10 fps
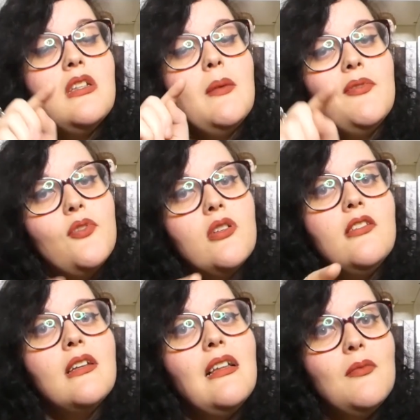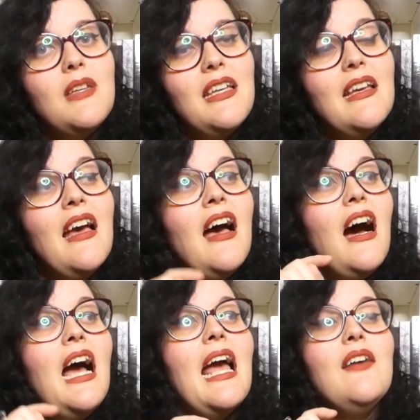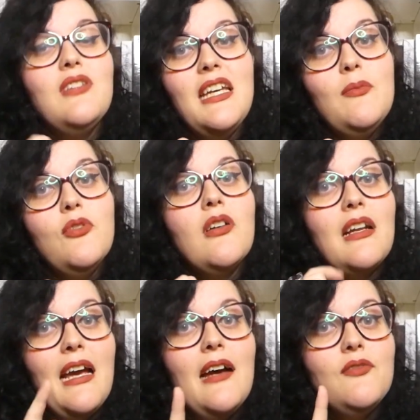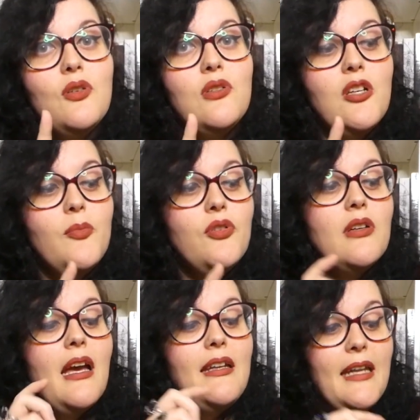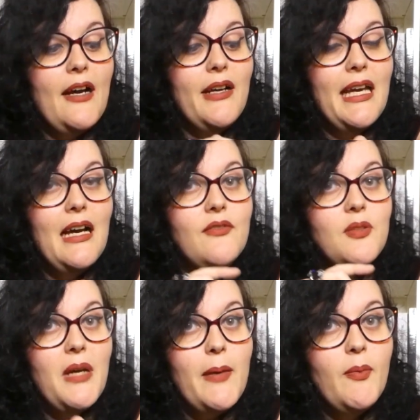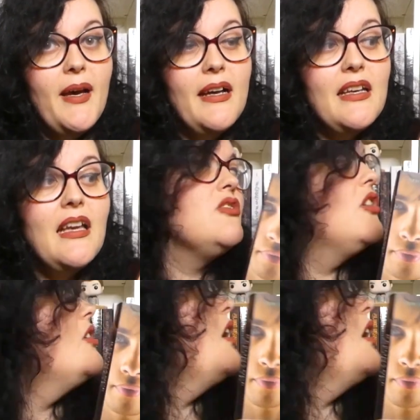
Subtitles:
Now, before you yell at me, I have the ebook and I have the audiobook, and now I have the paperback. So